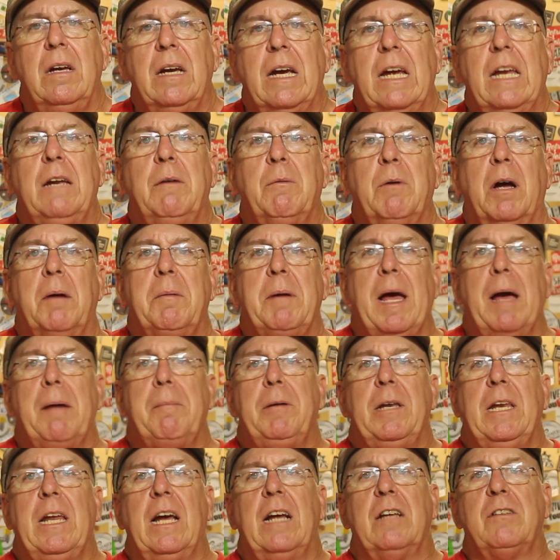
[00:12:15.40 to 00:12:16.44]
Anyway, I'm
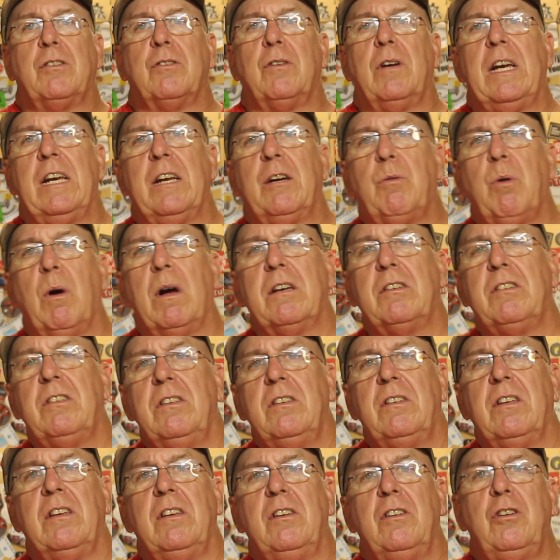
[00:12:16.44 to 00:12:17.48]
happy to answer any
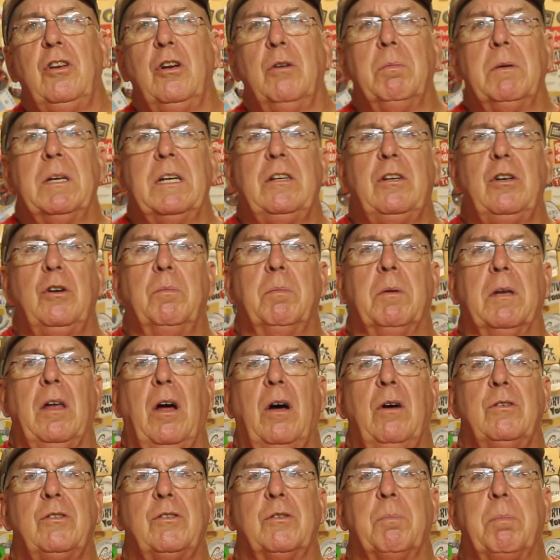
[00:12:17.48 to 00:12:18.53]
questions in the doobly-doo
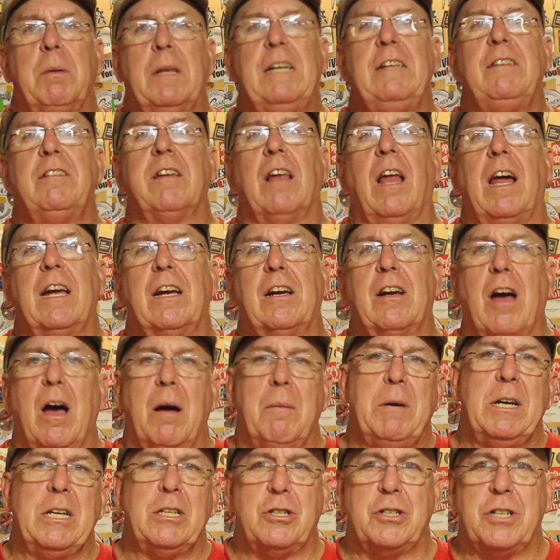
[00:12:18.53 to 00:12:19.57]
below, so please like,
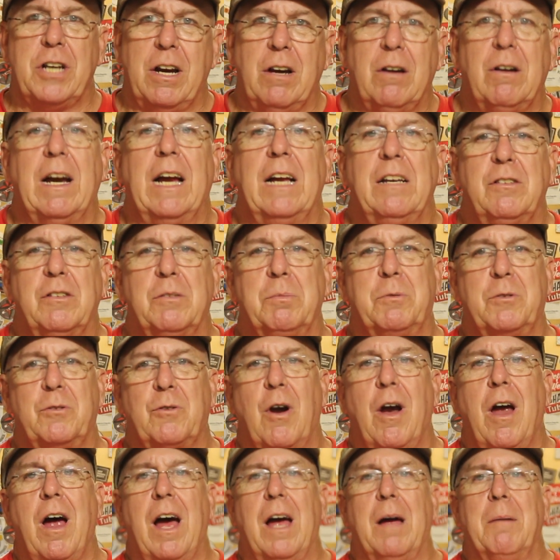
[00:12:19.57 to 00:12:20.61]
comment, share, and
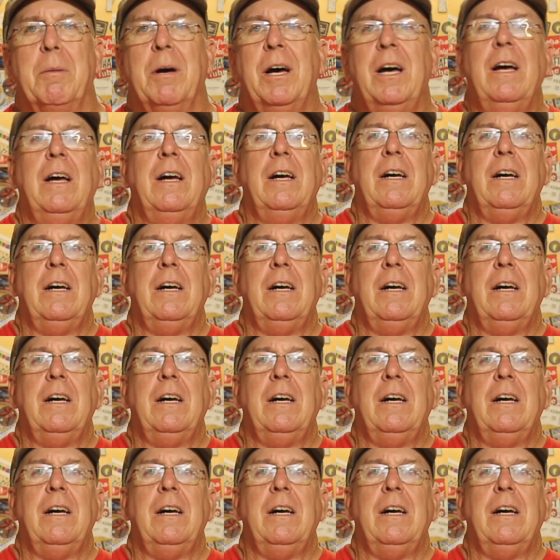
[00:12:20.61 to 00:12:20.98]
subscribe.